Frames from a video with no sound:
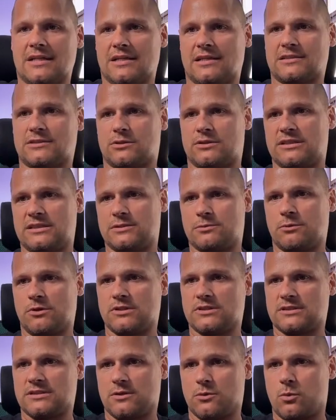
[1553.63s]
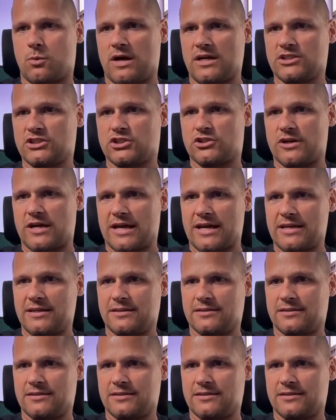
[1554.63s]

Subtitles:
So this was the one trade,